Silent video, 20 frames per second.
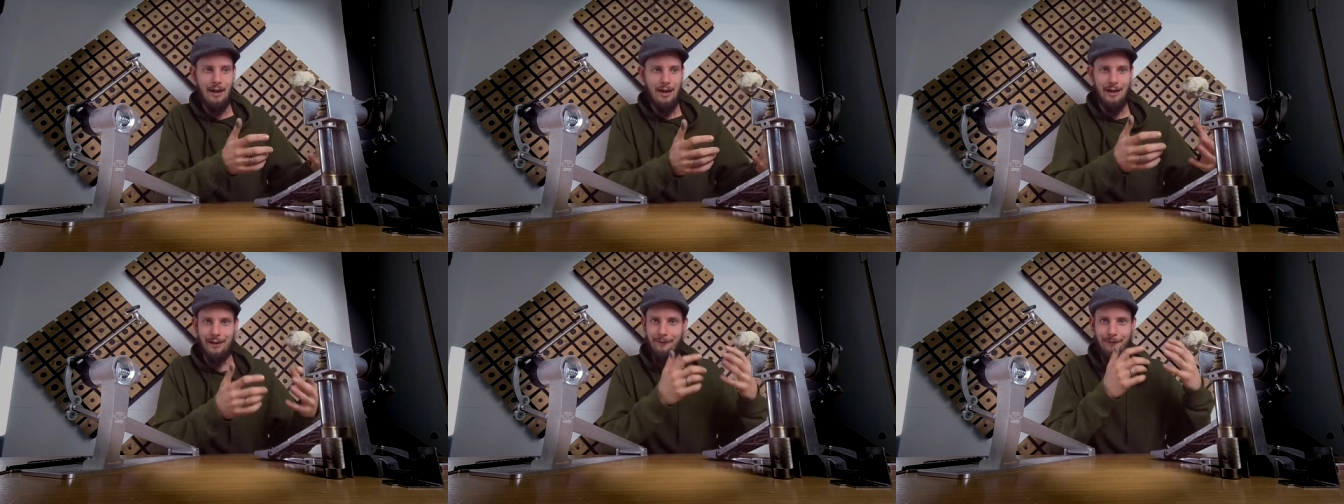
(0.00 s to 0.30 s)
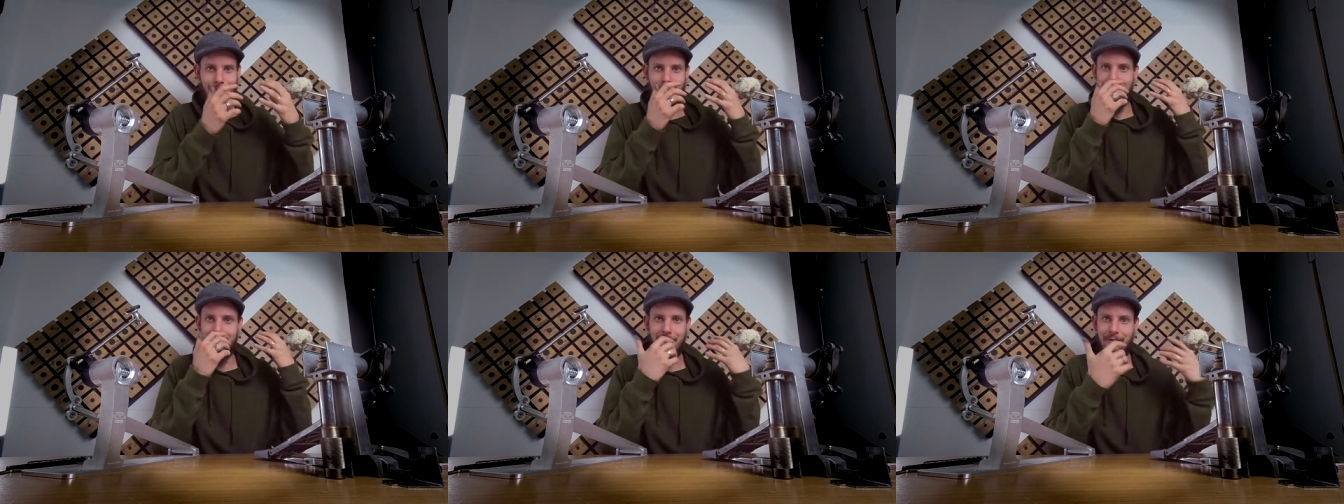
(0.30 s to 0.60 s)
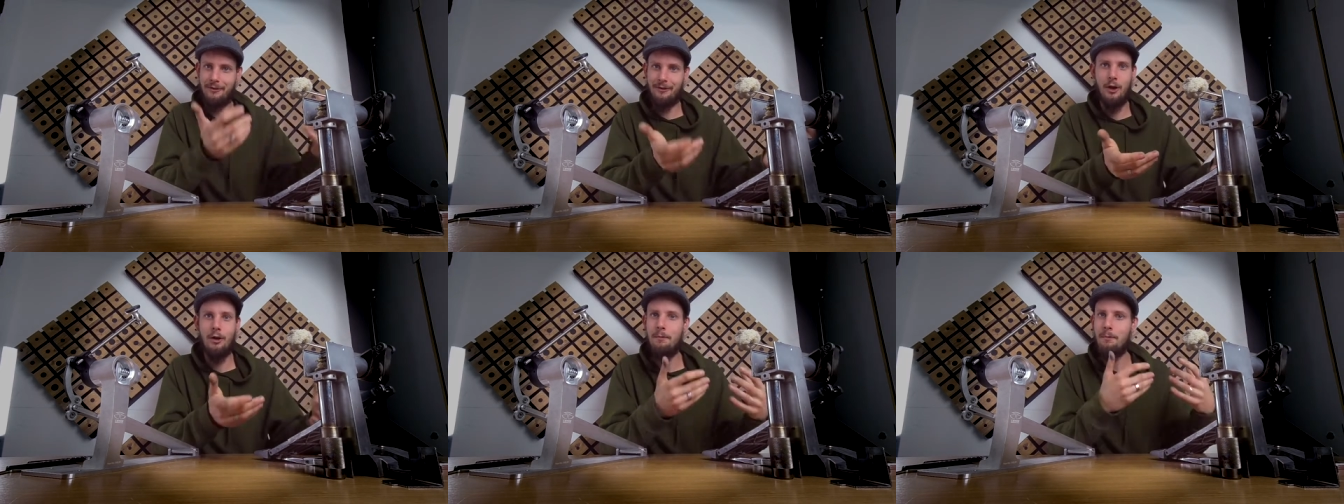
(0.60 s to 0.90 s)
it feels
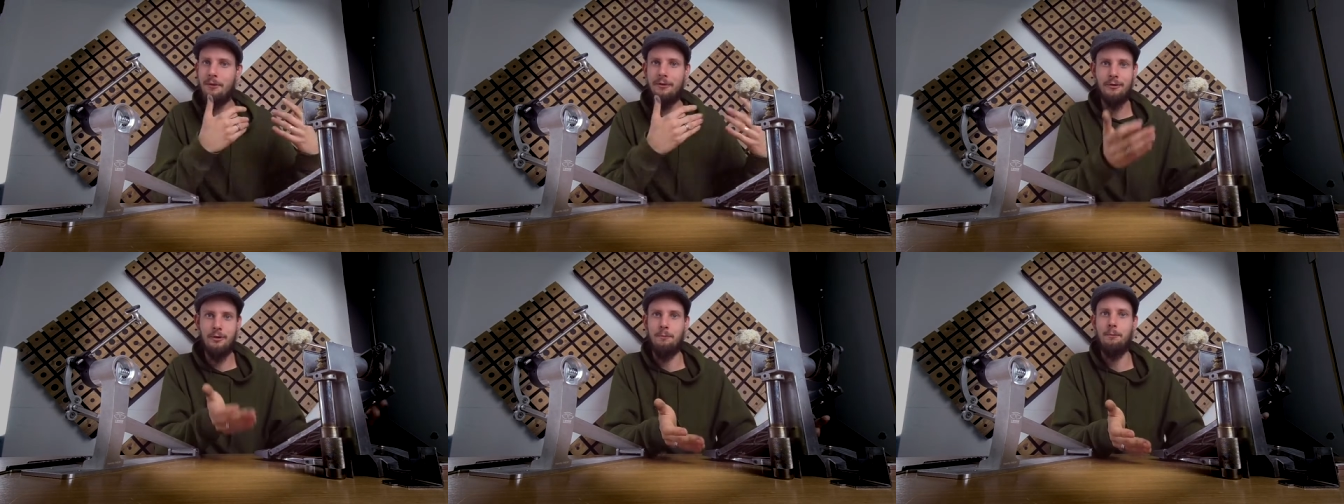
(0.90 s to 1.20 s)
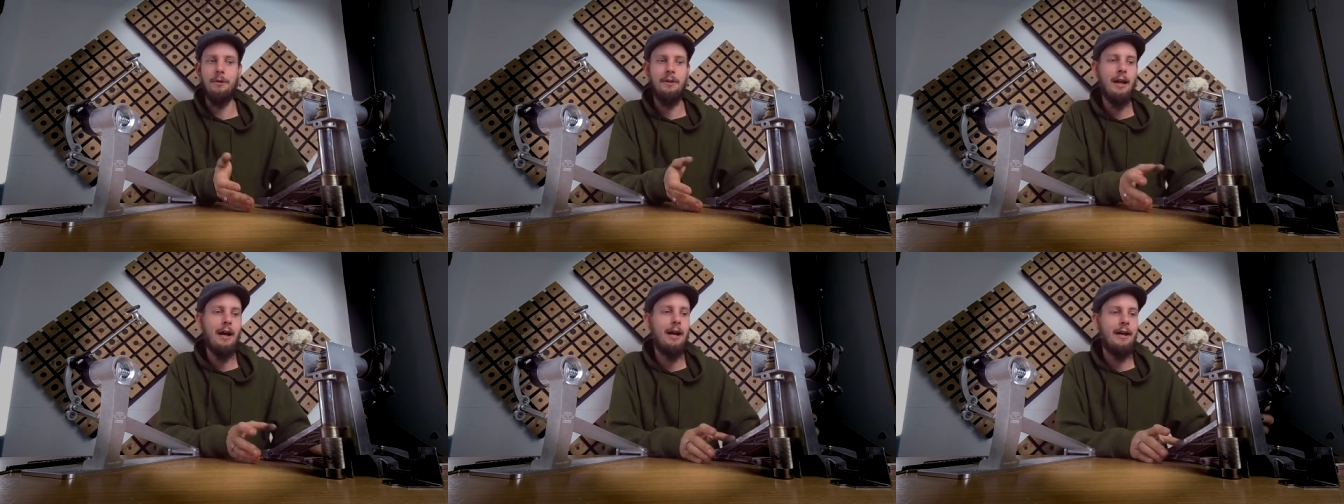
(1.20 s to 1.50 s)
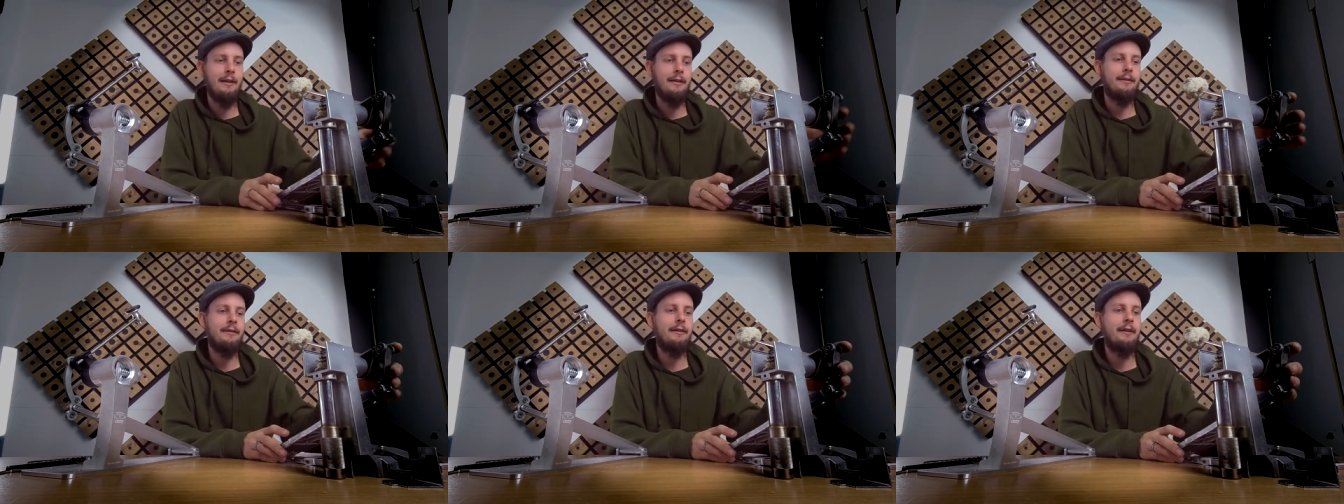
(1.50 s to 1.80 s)
super
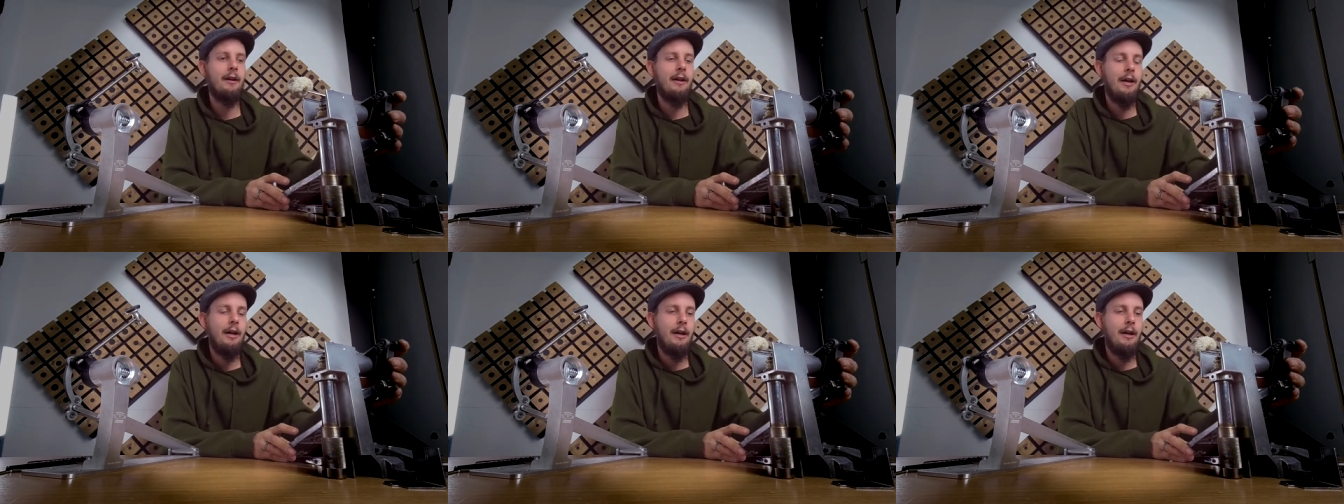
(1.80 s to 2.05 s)
nice.